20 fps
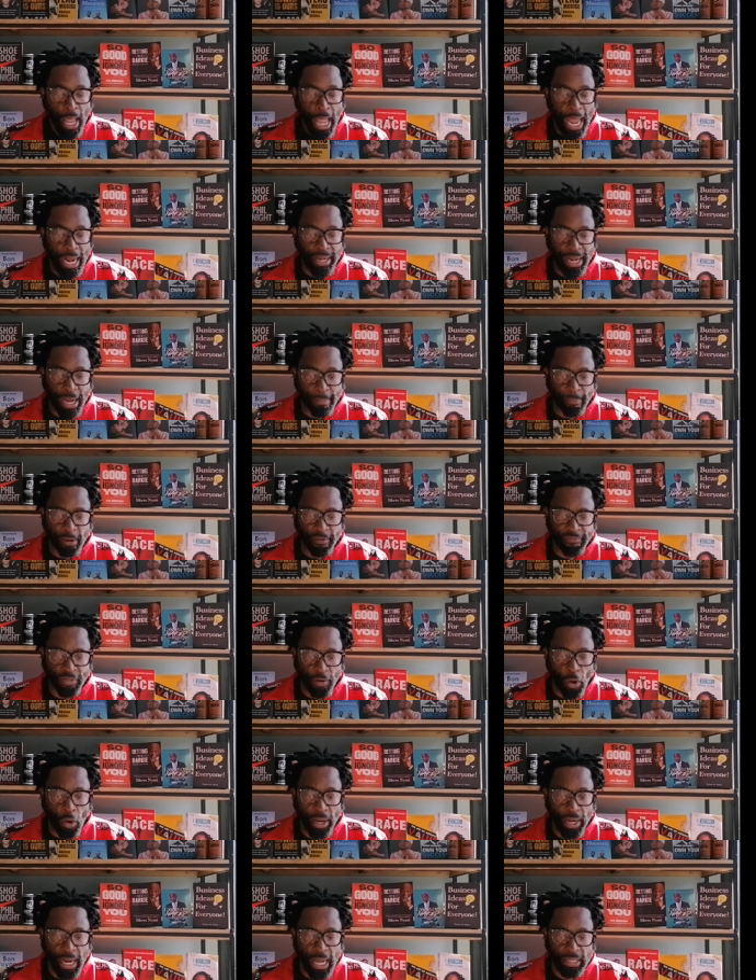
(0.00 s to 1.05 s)
A number of the
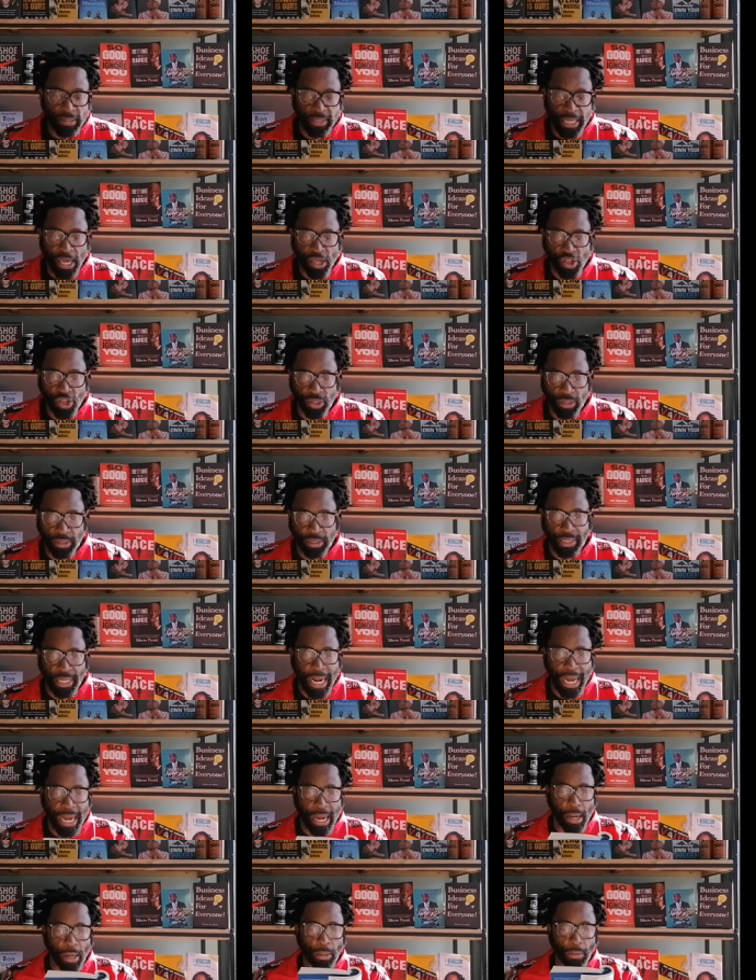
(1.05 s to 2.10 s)
organizations
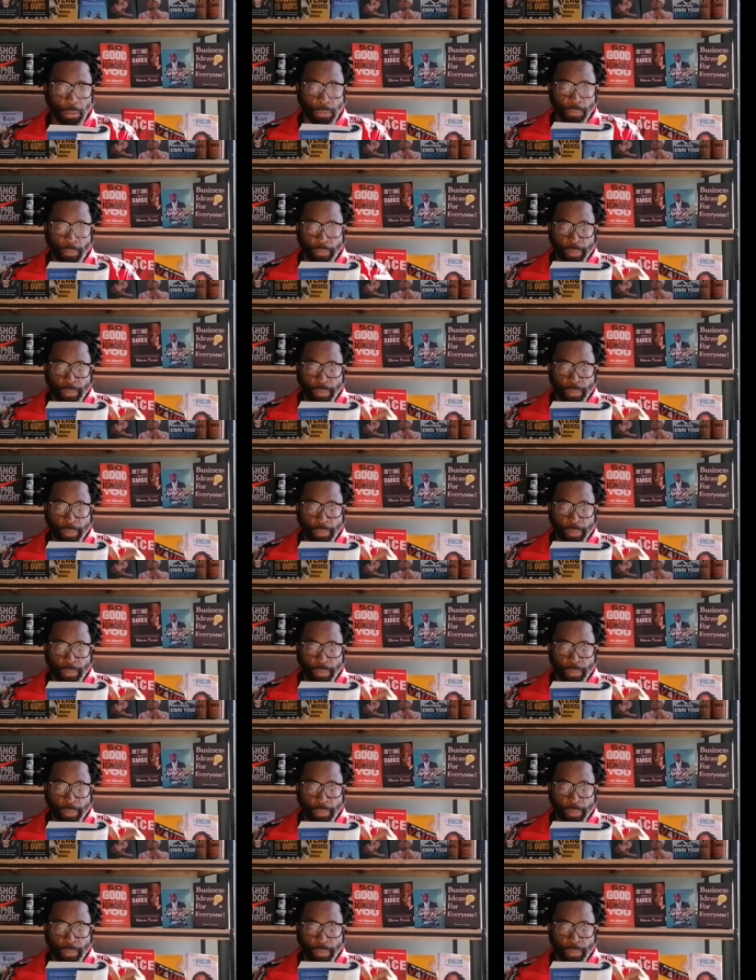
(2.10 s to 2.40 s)
now